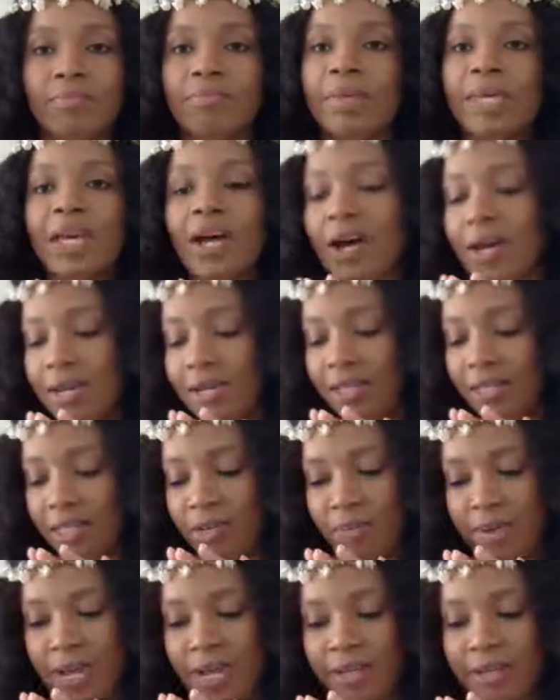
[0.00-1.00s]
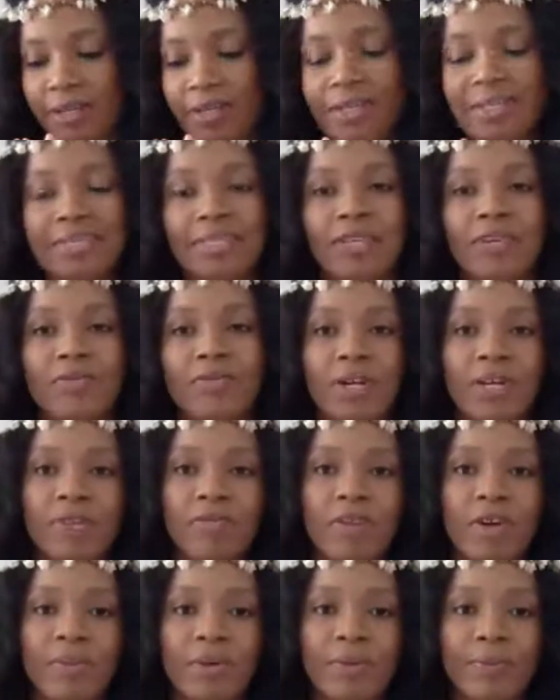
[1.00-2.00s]
Be honest about it instead of
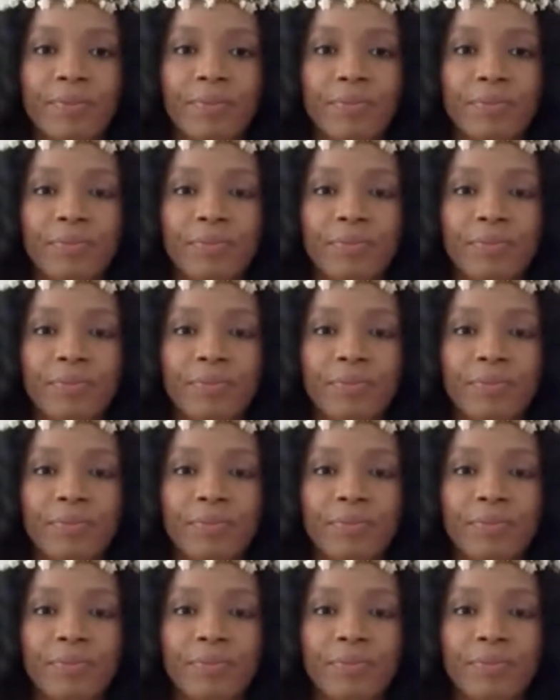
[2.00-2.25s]
running from it.